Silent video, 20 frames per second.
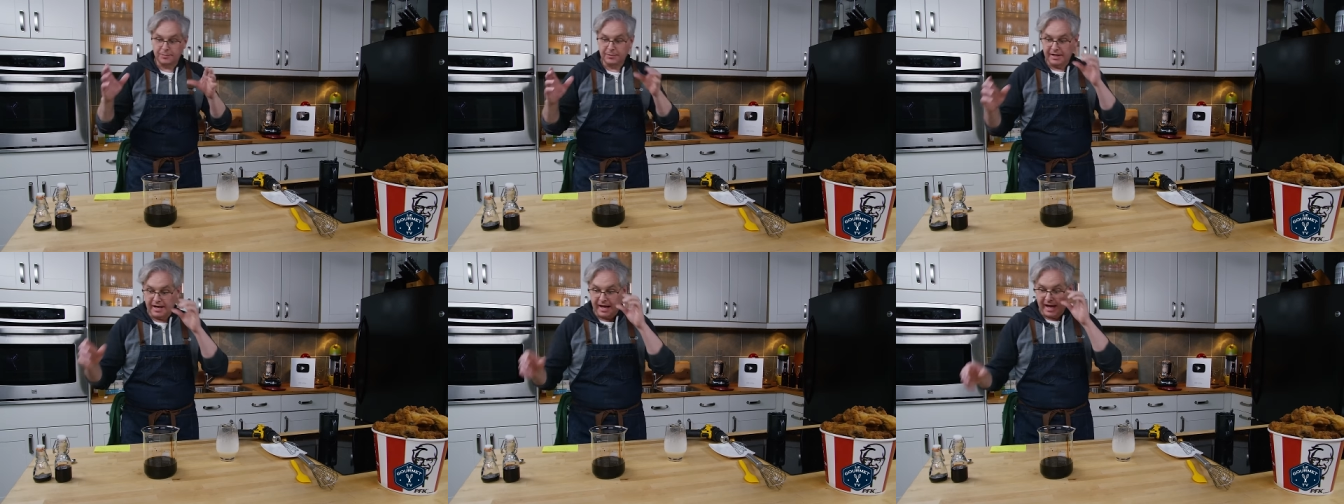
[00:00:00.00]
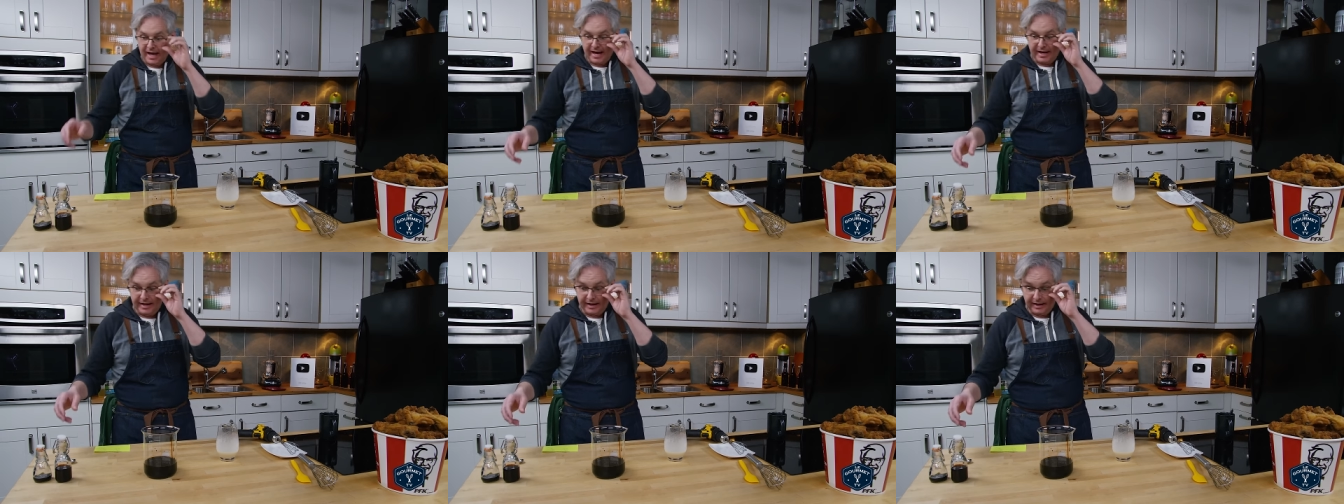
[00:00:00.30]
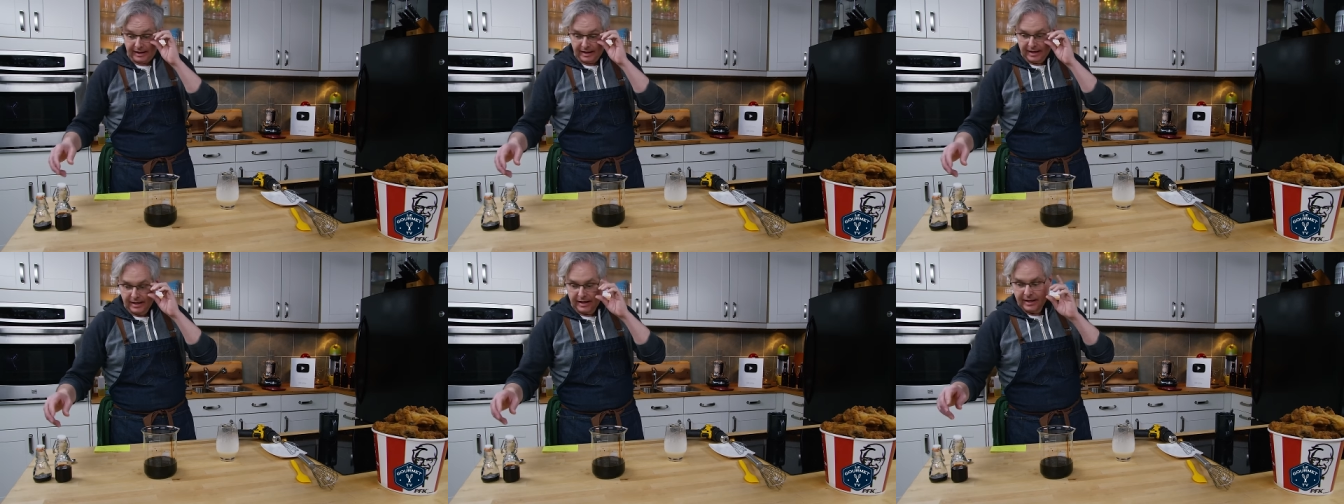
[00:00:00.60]
I'm gonna add
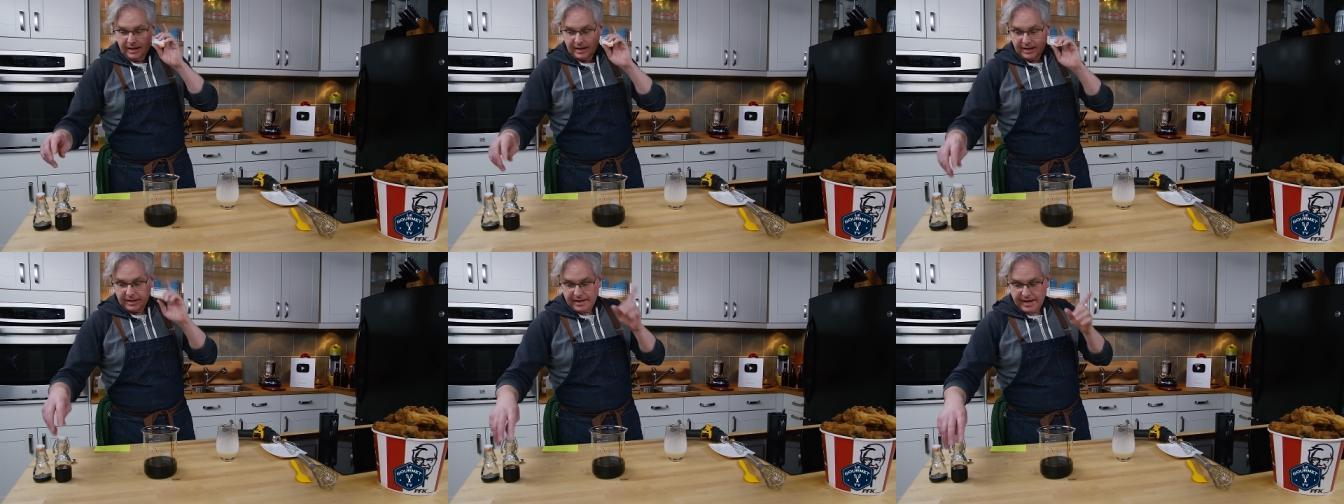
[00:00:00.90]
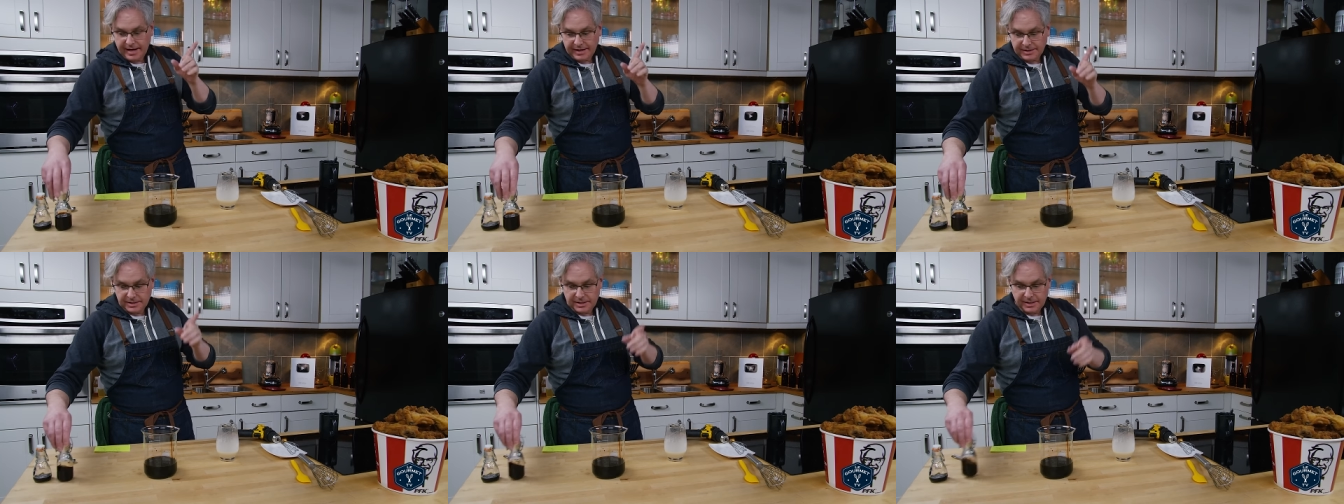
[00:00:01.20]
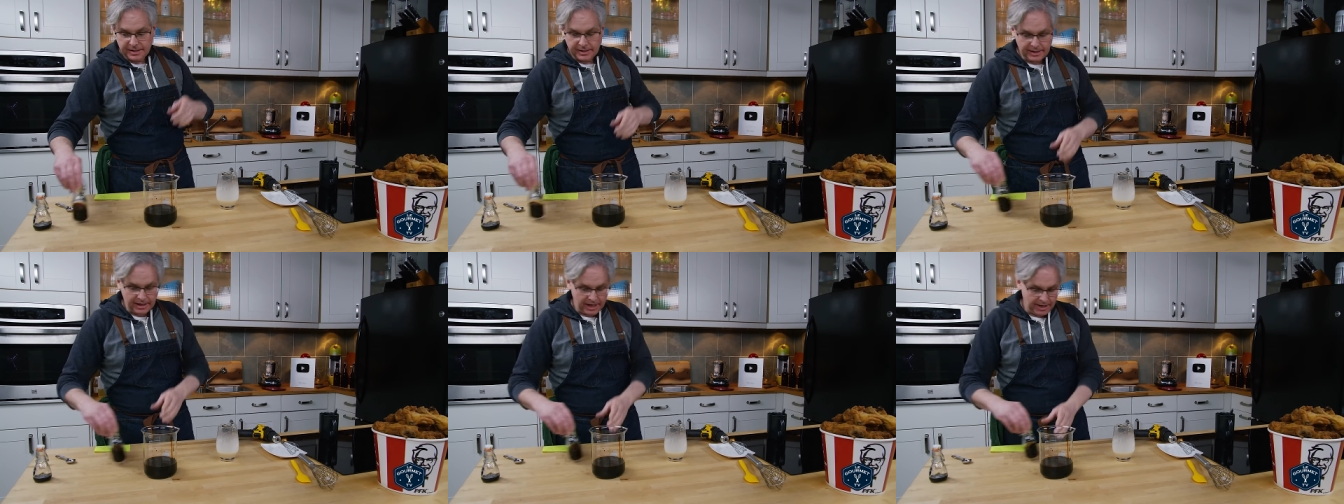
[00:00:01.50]
it. Next
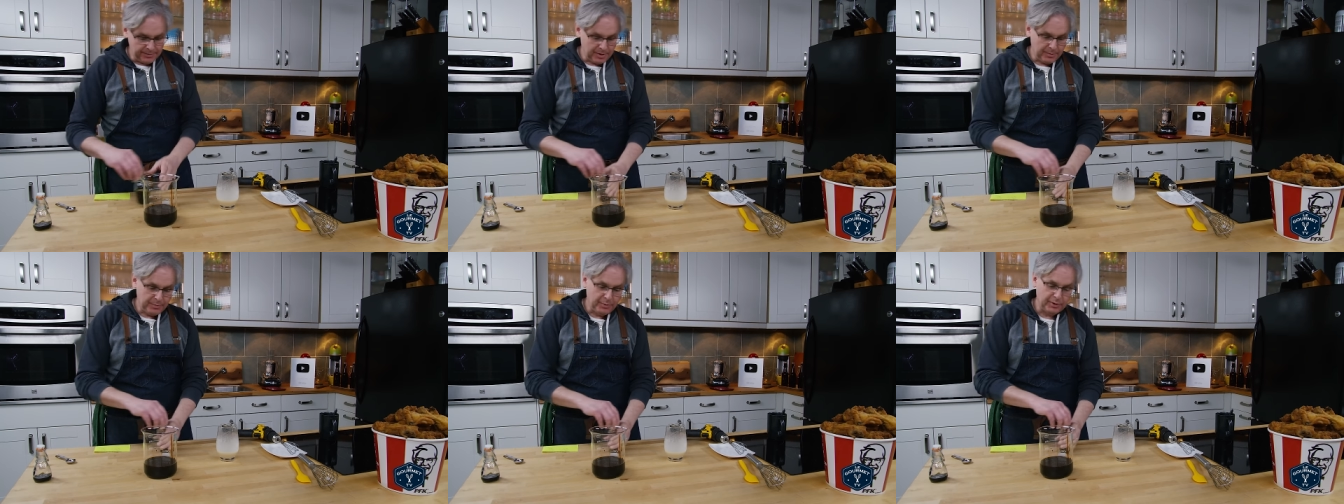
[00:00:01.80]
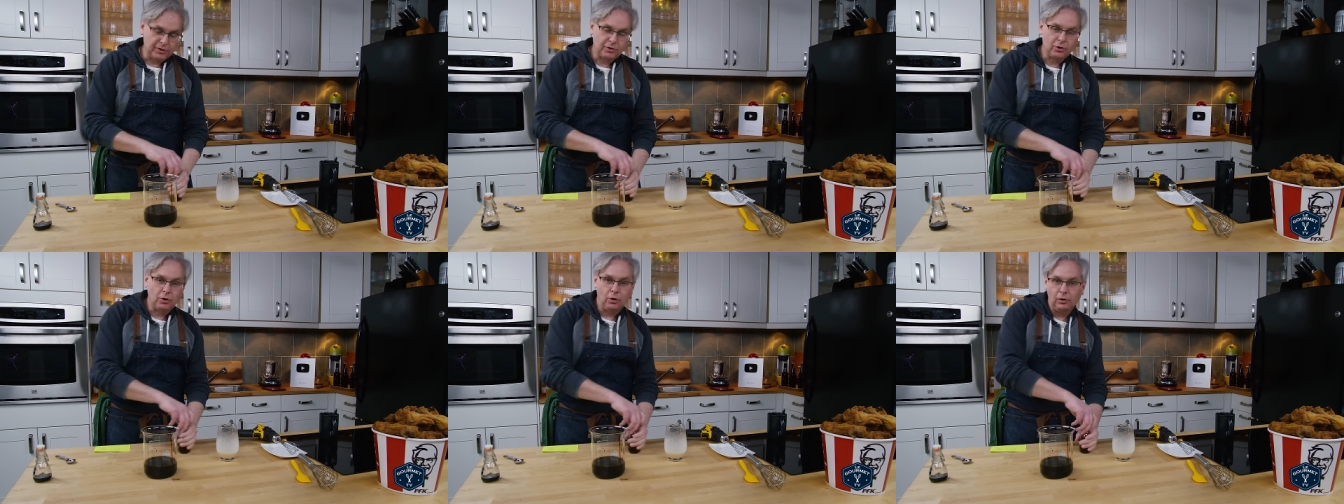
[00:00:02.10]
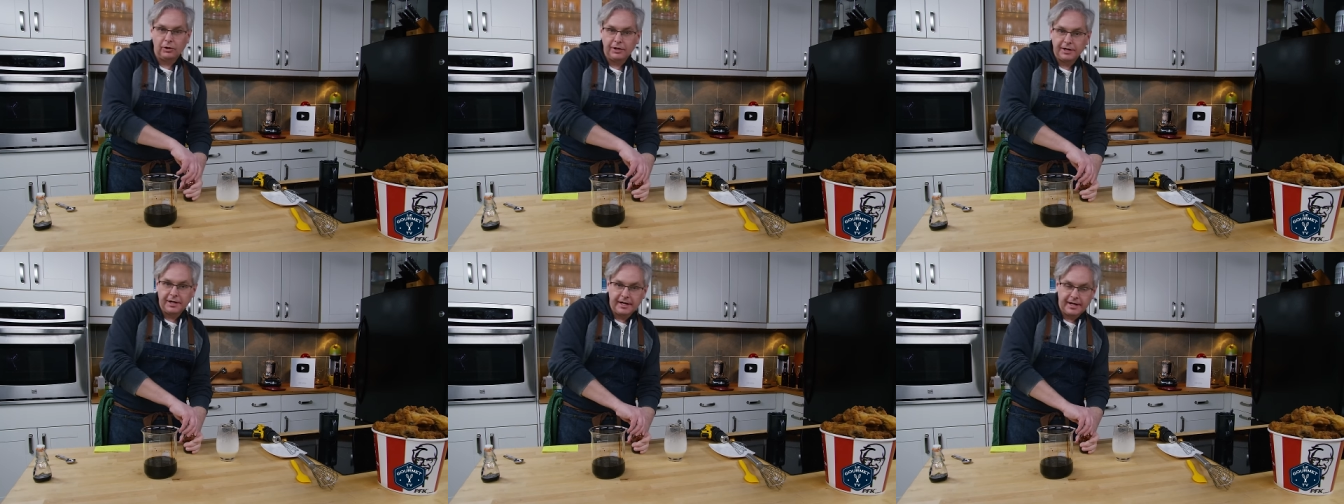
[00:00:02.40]
in, I'm gonna put
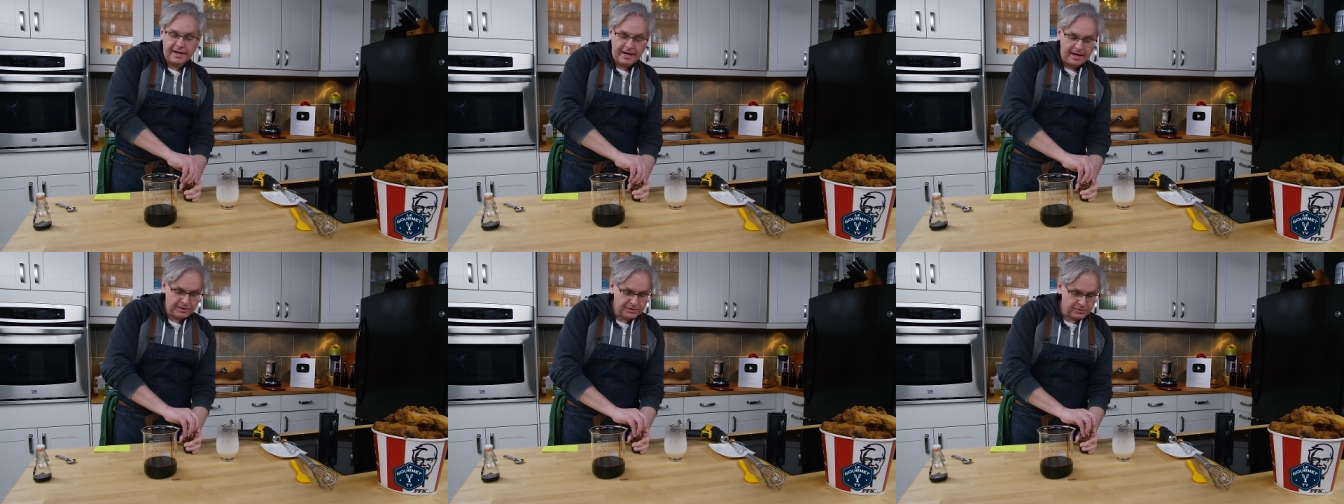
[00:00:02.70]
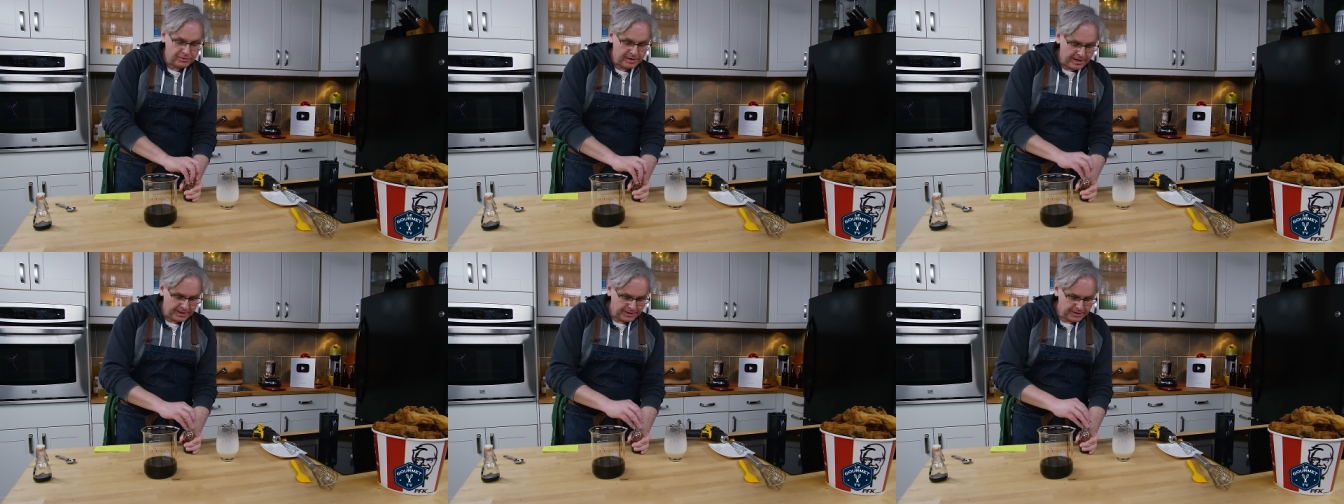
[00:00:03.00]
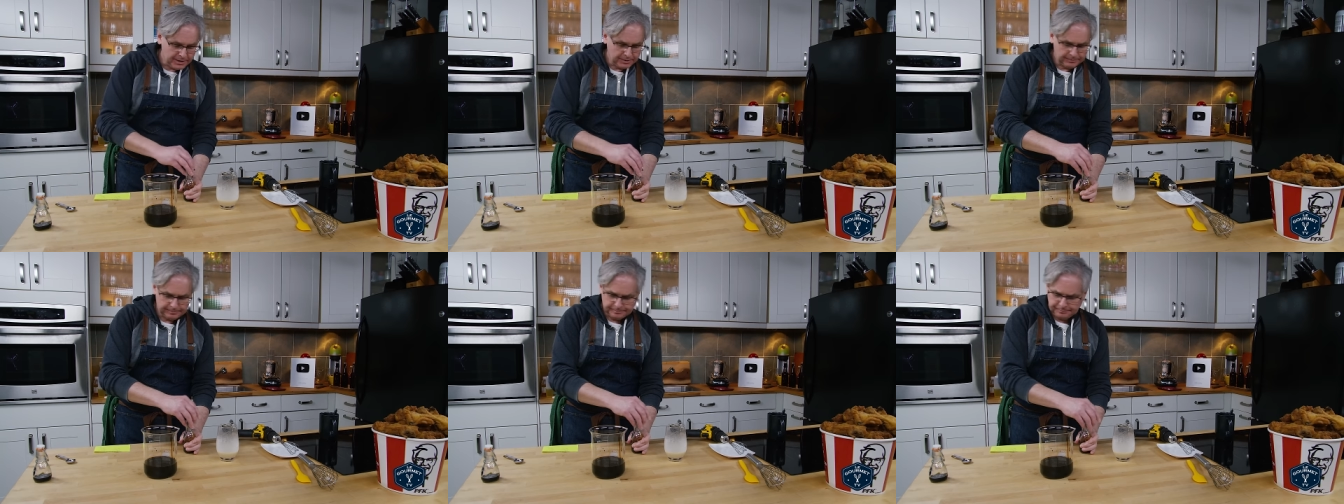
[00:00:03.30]
cola nut
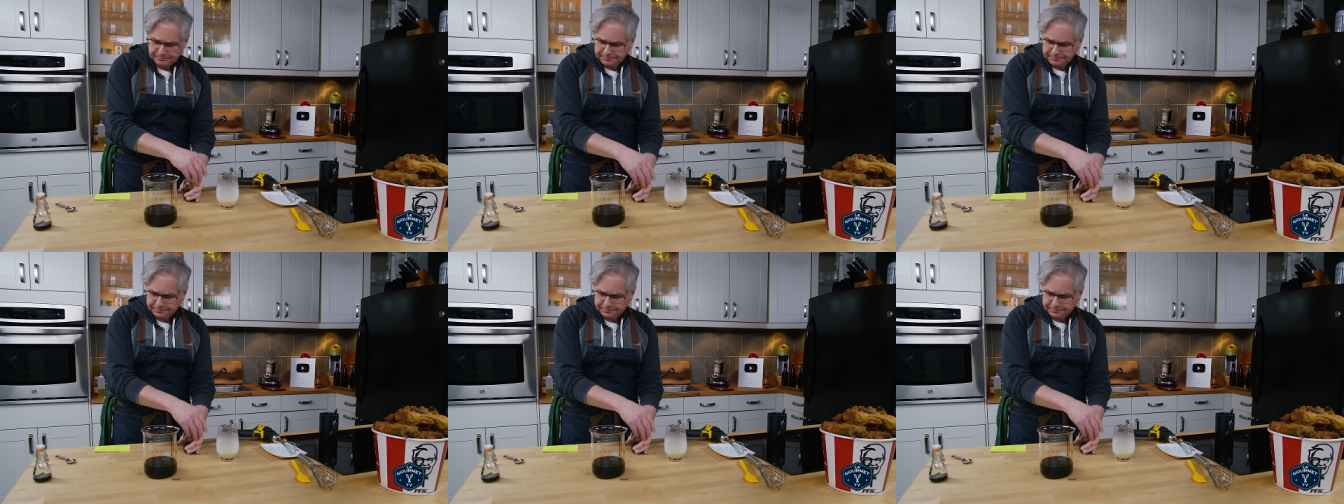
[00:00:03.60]
extract.